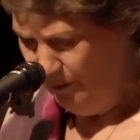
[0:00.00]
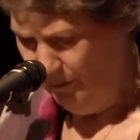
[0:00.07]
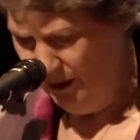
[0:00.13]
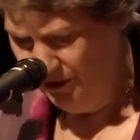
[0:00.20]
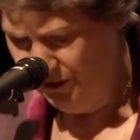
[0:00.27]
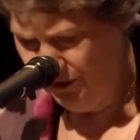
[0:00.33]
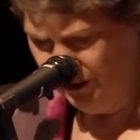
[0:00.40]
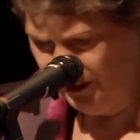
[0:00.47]

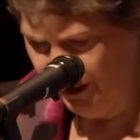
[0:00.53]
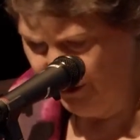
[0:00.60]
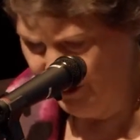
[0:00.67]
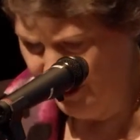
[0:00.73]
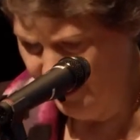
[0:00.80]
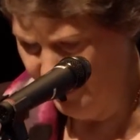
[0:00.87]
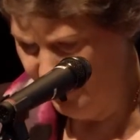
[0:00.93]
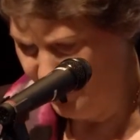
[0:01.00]
My third
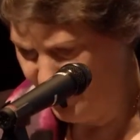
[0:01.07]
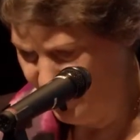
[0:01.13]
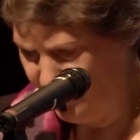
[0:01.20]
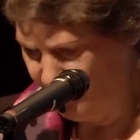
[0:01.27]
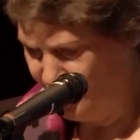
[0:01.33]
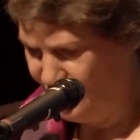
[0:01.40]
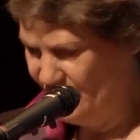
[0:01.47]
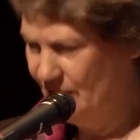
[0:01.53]
area is
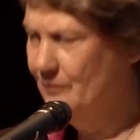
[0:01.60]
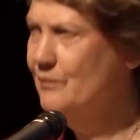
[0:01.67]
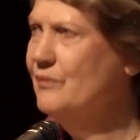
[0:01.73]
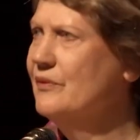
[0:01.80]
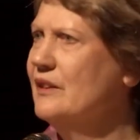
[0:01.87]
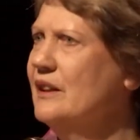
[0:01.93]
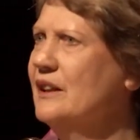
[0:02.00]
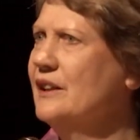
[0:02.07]
addressing
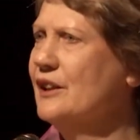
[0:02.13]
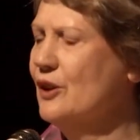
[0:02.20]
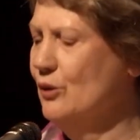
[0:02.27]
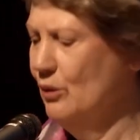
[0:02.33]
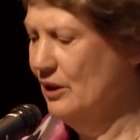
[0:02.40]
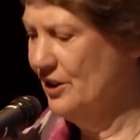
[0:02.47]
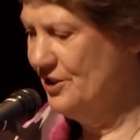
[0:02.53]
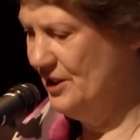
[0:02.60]

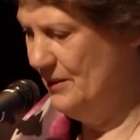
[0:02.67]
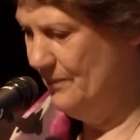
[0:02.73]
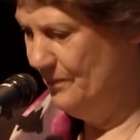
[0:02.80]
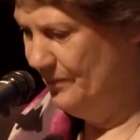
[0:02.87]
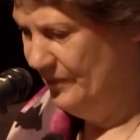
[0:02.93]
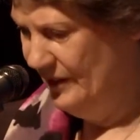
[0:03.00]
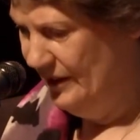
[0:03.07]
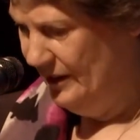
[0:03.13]
inequality.
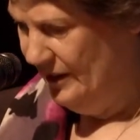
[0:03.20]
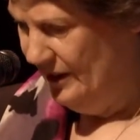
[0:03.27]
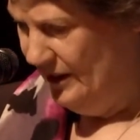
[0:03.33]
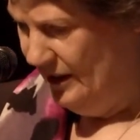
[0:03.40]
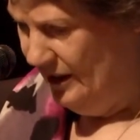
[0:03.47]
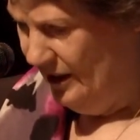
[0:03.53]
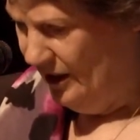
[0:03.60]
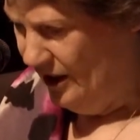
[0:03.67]

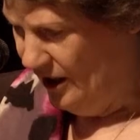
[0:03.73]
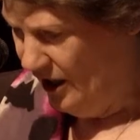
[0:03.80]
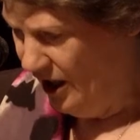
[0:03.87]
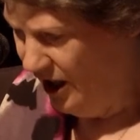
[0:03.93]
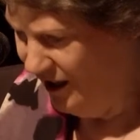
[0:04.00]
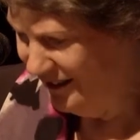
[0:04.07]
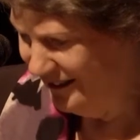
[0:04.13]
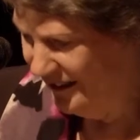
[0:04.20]

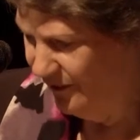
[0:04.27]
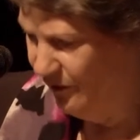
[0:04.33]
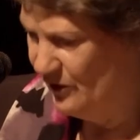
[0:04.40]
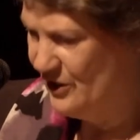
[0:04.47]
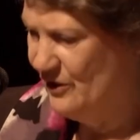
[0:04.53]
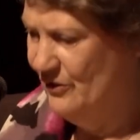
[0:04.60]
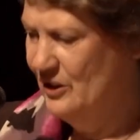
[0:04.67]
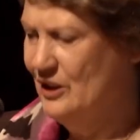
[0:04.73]
High
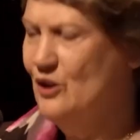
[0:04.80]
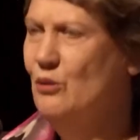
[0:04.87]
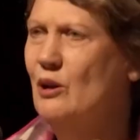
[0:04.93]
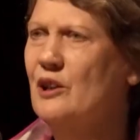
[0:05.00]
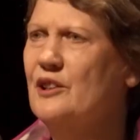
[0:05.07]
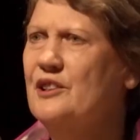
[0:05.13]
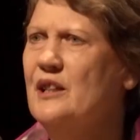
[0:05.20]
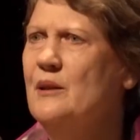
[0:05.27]
levels of
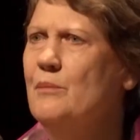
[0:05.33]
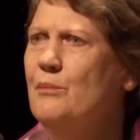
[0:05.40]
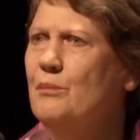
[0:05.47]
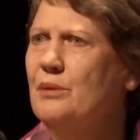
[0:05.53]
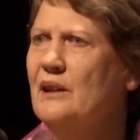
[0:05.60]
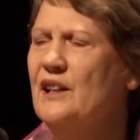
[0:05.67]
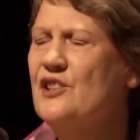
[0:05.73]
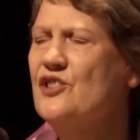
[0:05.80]
inequality
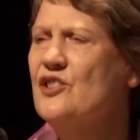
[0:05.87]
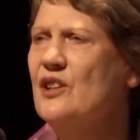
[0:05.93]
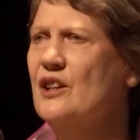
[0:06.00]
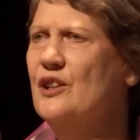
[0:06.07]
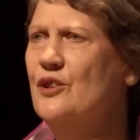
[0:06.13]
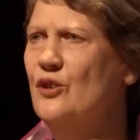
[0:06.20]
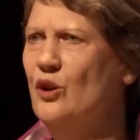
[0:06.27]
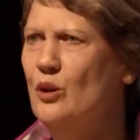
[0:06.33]
place
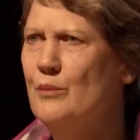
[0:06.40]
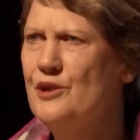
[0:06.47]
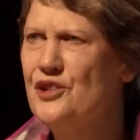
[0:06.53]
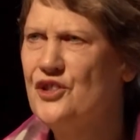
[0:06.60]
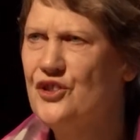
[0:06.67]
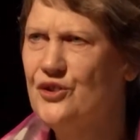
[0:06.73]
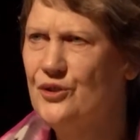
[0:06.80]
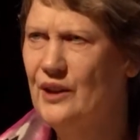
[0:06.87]
enormous
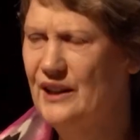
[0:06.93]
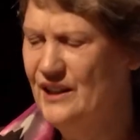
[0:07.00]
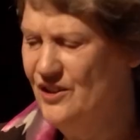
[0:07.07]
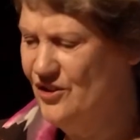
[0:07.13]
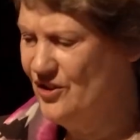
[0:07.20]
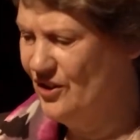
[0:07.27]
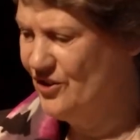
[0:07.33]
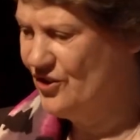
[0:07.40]

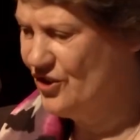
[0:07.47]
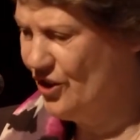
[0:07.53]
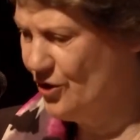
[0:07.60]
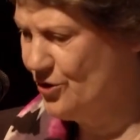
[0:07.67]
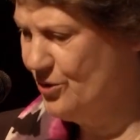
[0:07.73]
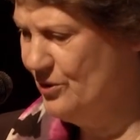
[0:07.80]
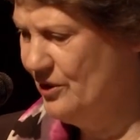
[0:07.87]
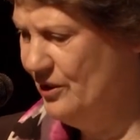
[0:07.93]
strains on
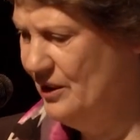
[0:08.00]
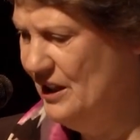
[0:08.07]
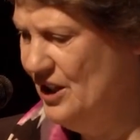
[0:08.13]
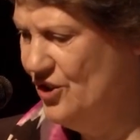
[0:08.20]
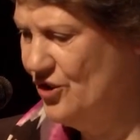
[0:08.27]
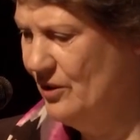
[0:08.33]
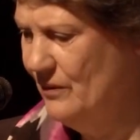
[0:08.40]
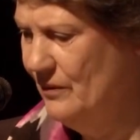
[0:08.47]
social
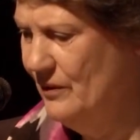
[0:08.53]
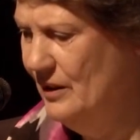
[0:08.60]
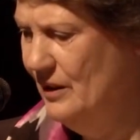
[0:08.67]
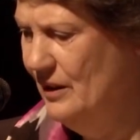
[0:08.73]
cohesion